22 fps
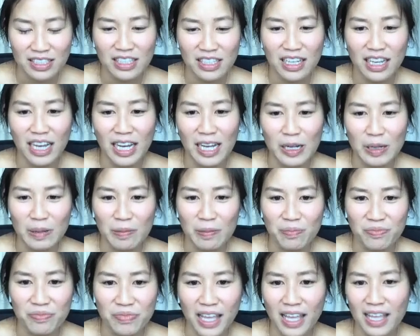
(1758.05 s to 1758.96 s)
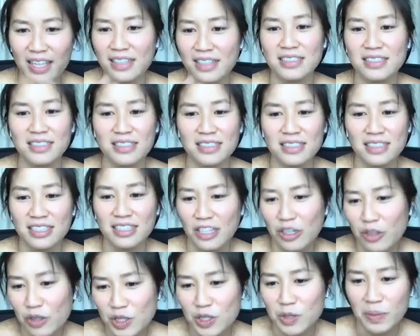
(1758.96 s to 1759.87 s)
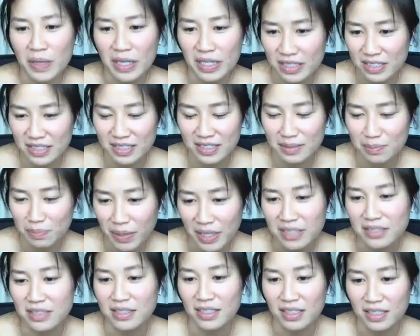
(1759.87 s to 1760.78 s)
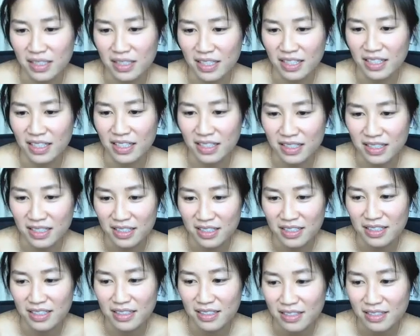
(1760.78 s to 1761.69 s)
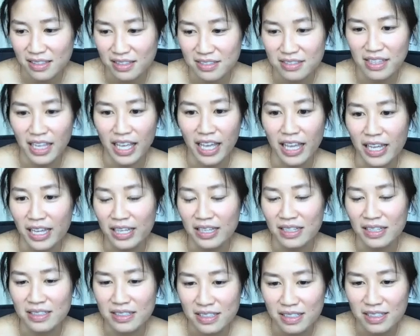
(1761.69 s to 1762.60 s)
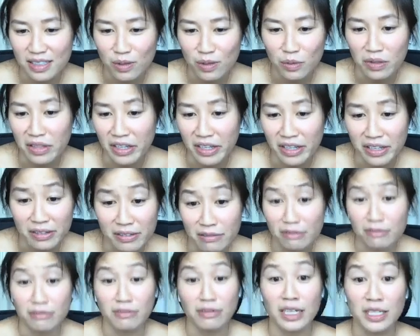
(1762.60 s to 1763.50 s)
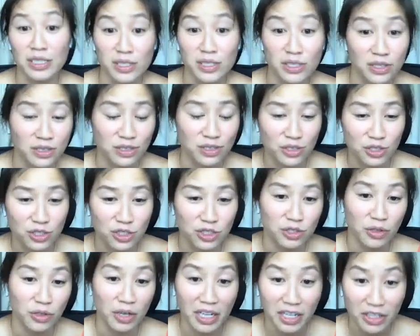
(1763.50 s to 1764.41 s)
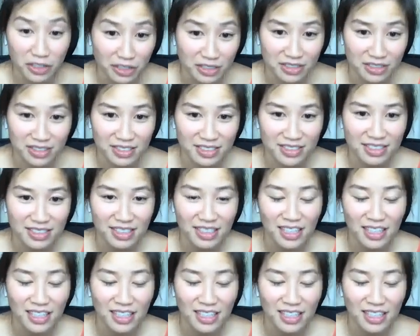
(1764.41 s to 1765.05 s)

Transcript: And he's basically saying we're like race traders,